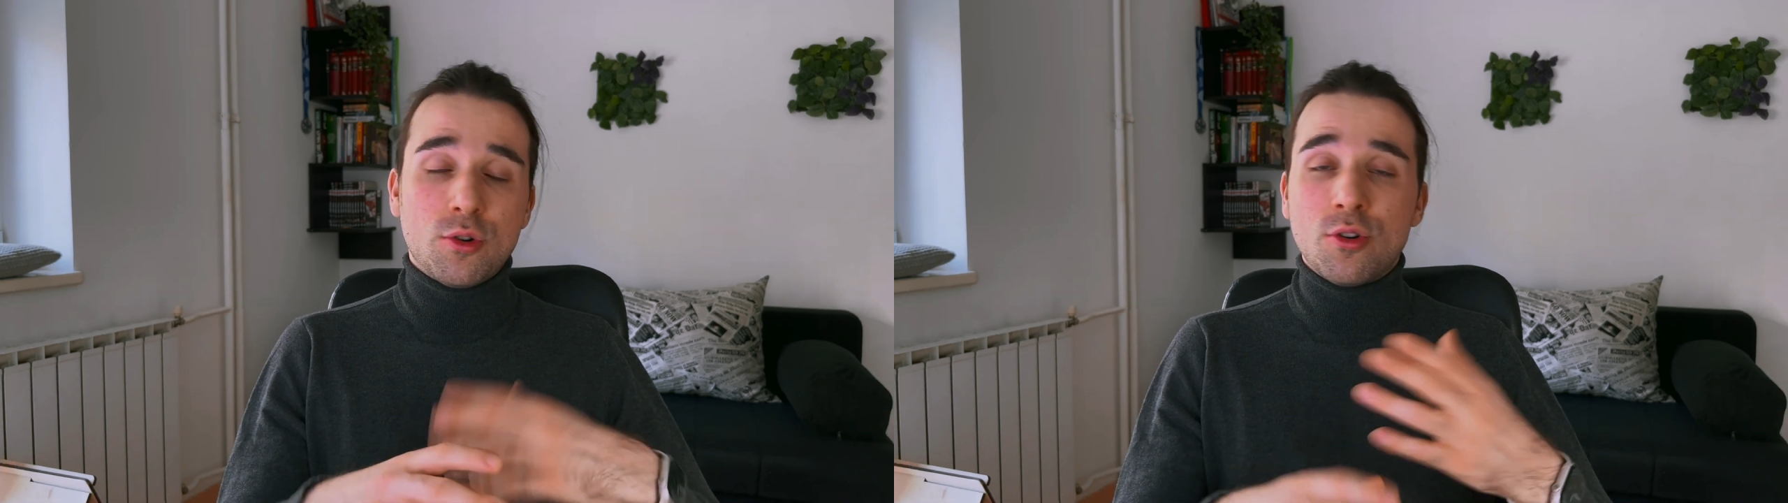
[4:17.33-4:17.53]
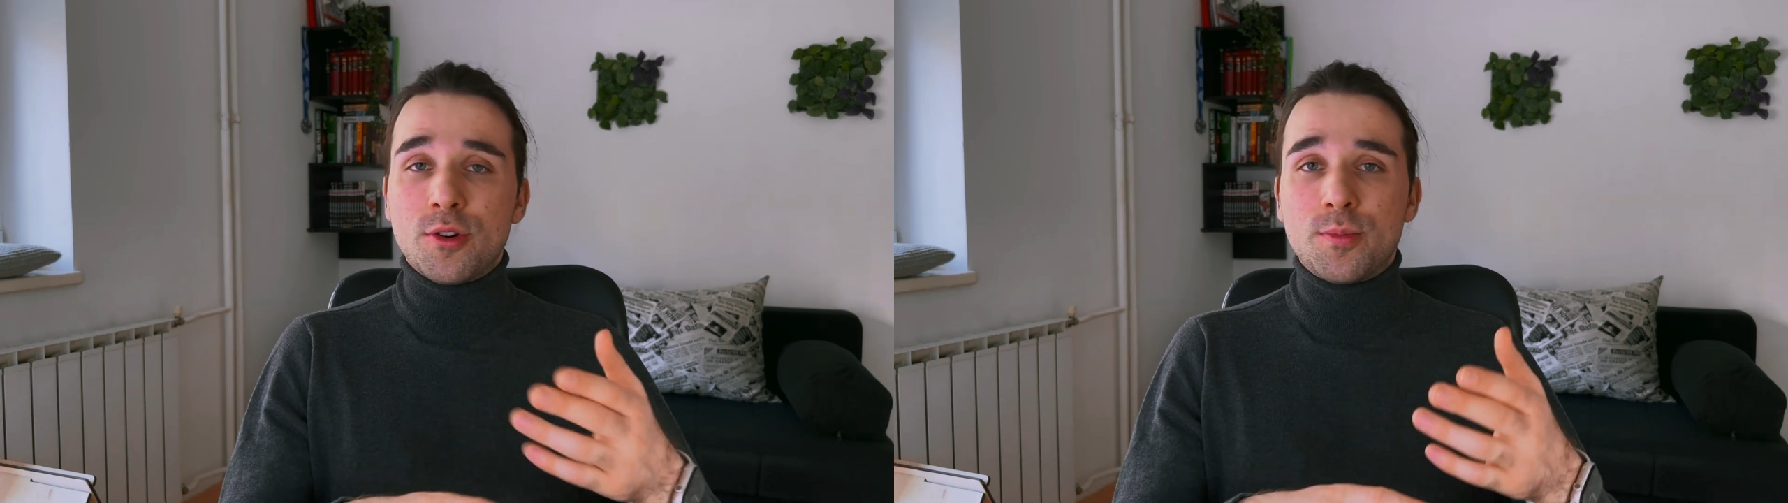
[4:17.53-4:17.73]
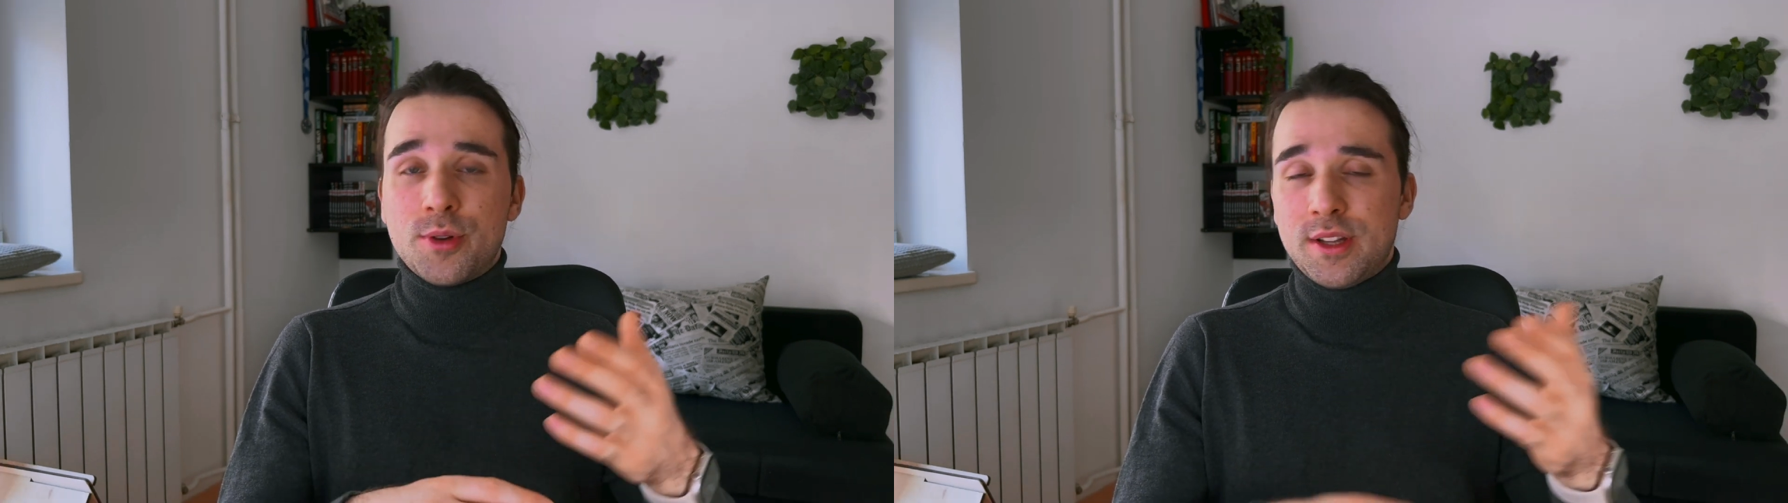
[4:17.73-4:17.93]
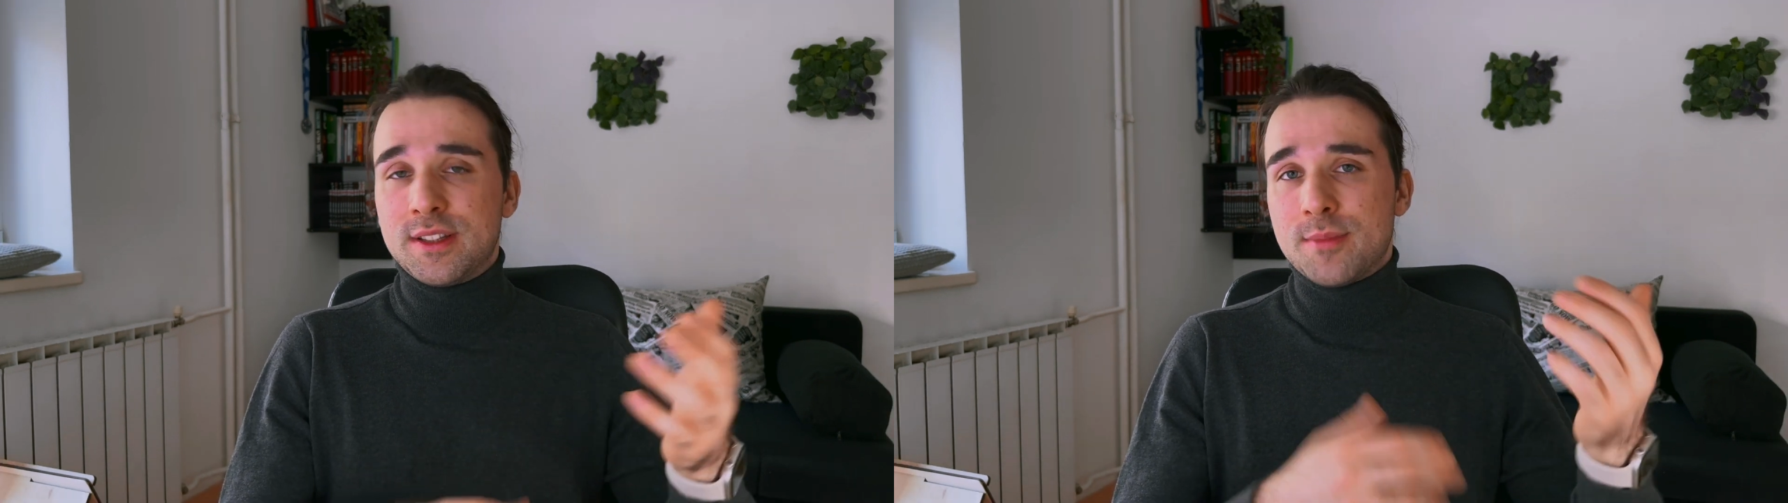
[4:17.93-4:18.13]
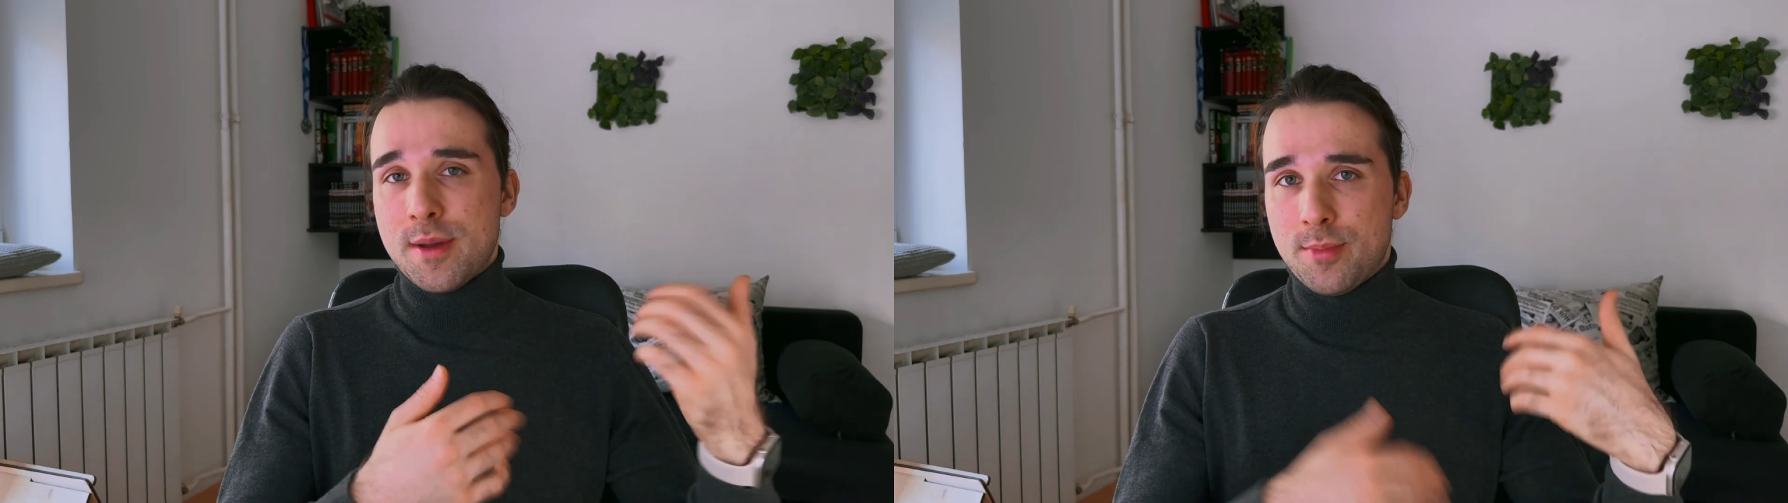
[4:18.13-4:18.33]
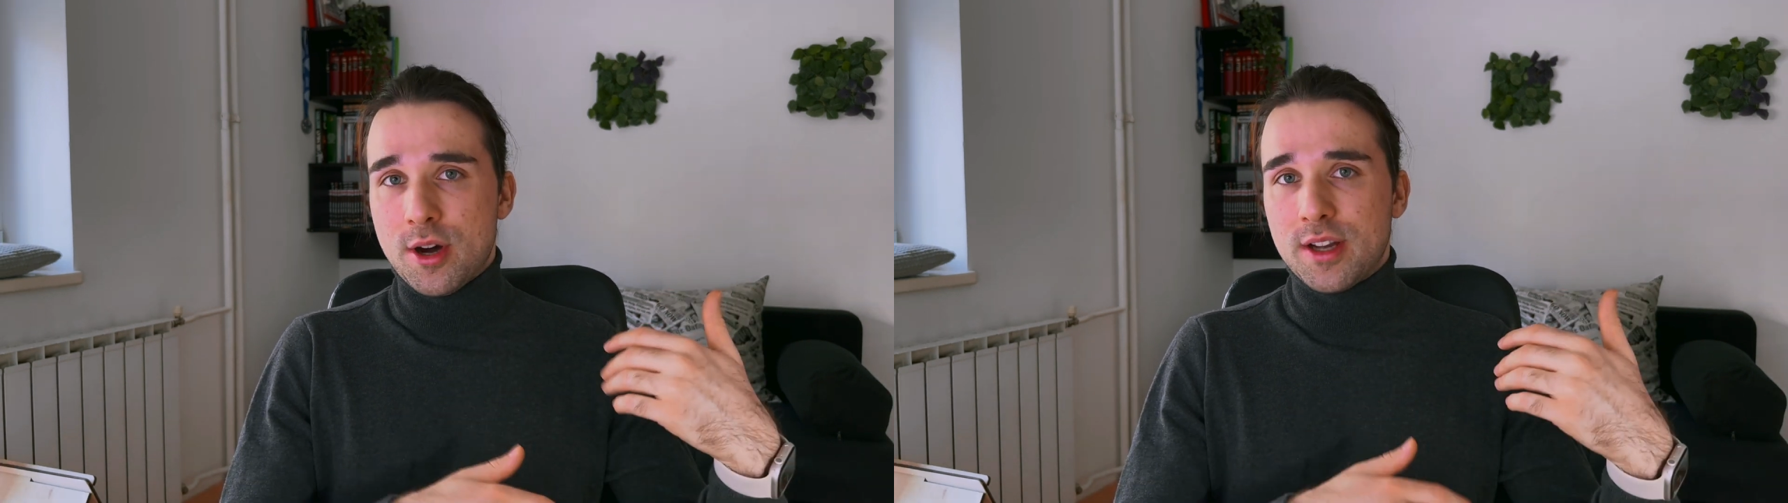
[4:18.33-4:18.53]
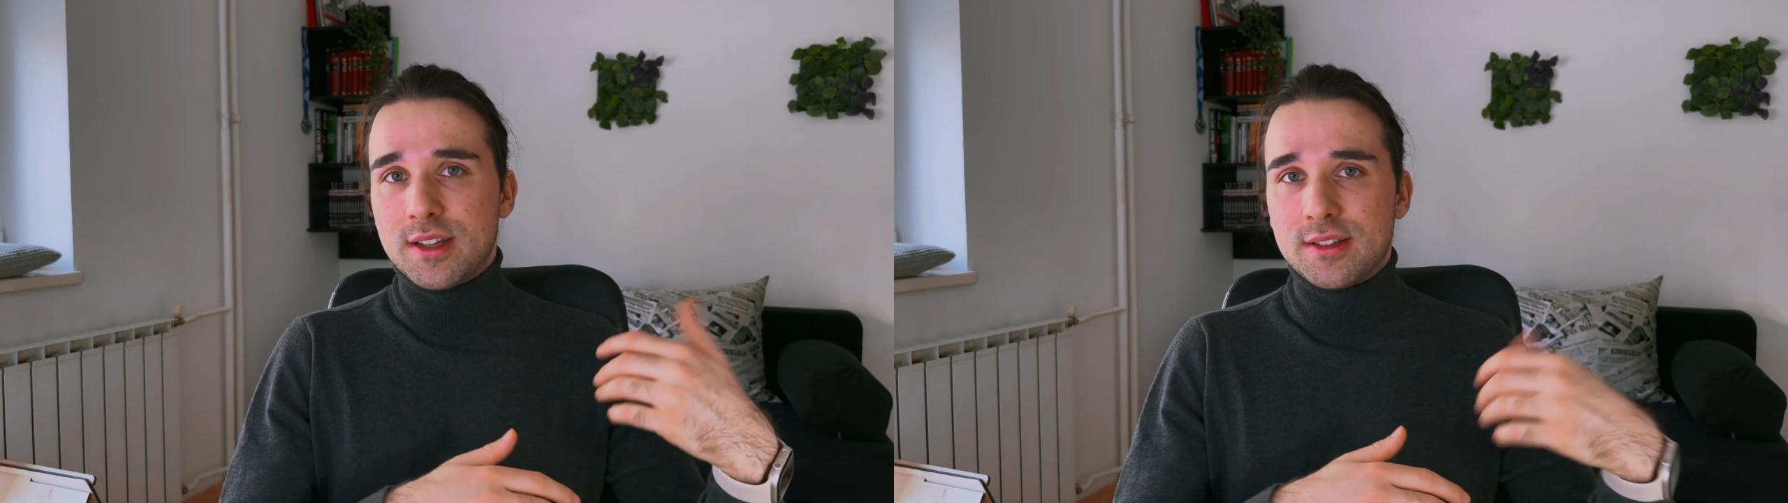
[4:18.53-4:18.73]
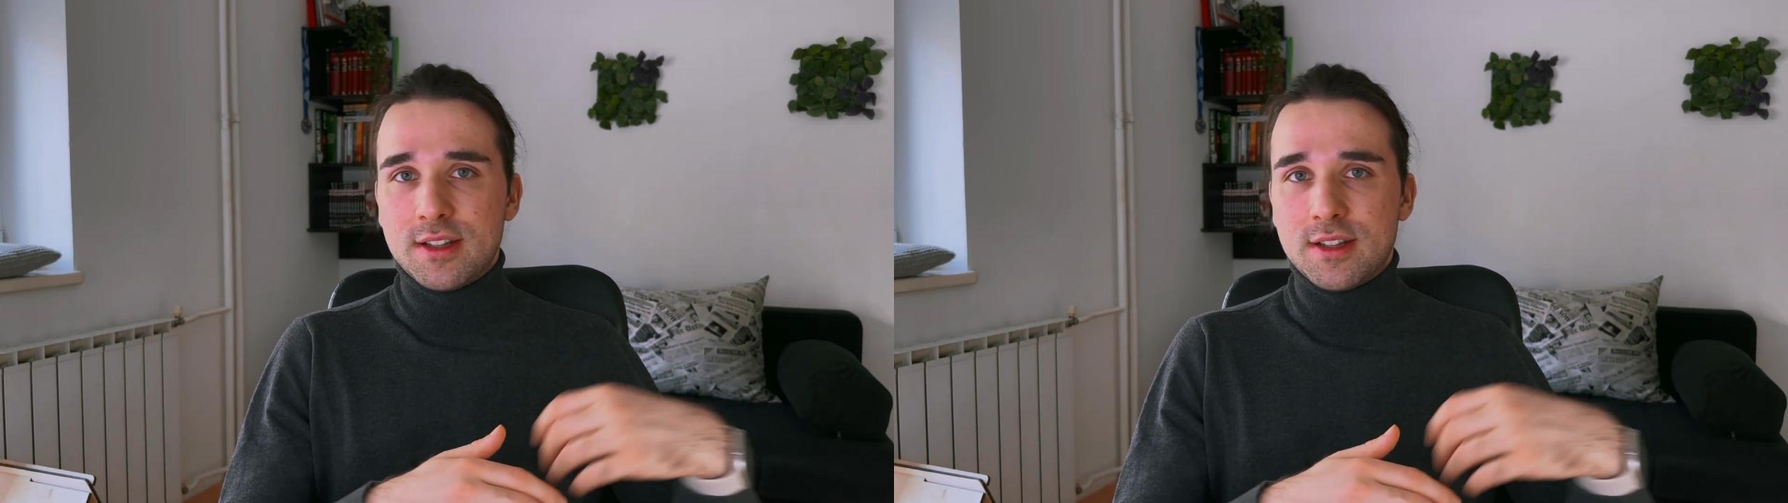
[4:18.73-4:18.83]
or put it in my pocket